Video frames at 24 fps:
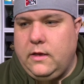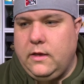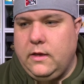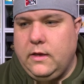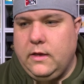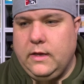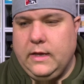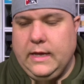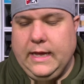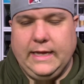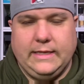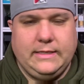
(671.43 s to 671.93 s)

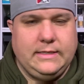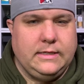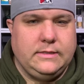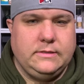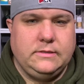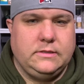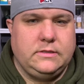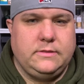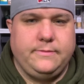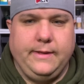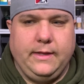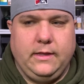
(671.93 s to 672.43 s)
It doesn't
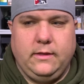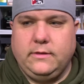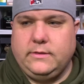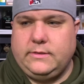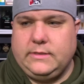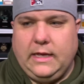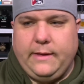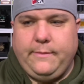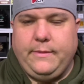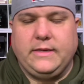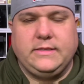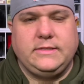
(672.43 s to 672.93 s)
smell,
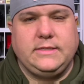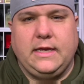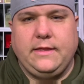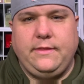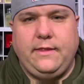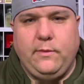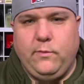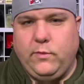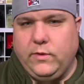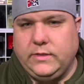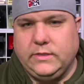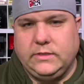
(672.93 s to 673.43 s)
side by side they
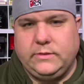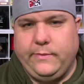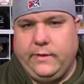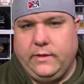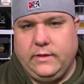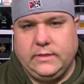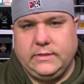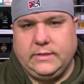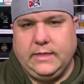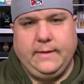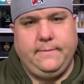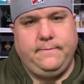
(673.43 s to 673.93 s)
wouldn't smell the
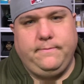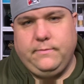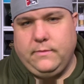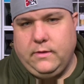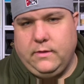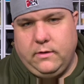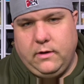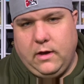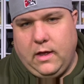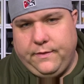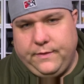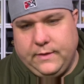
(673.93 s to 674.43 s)
same. They're
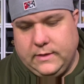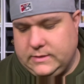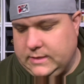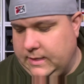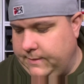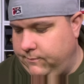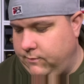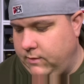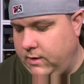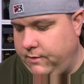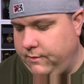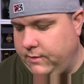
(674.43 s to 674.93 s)
not the same
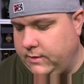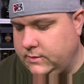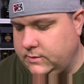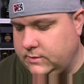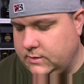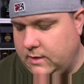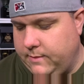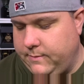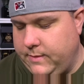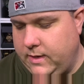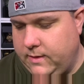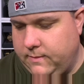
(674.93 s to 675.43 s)
fragrance. I
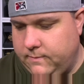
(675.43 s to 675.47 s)
mean,